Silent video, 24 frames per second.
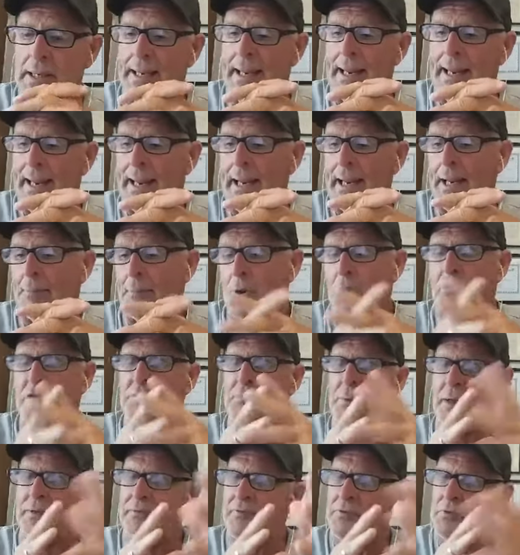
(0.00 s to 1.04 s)
and most
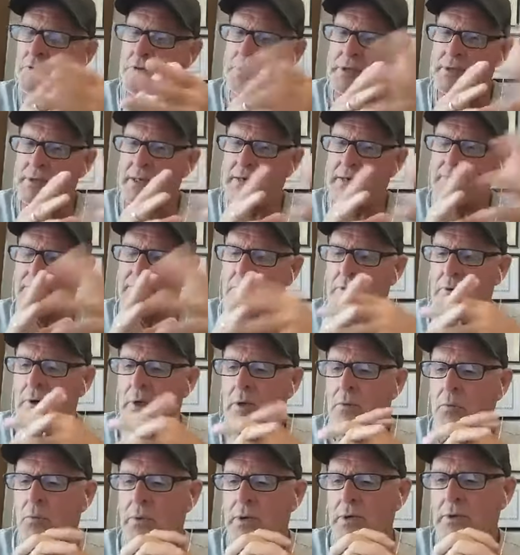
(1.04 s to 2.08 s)
of my food in that
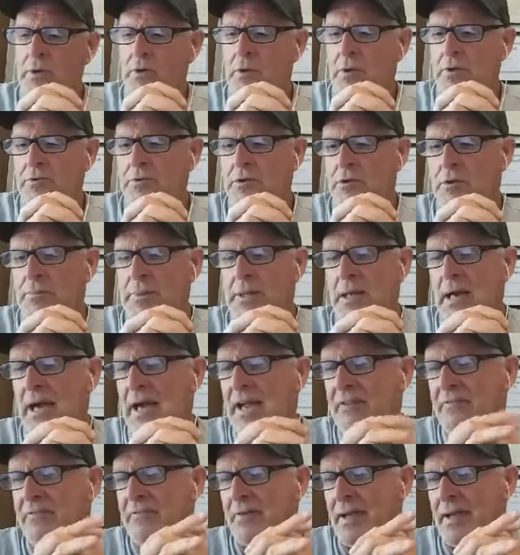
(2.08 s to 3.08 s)
4-hour window is going to be high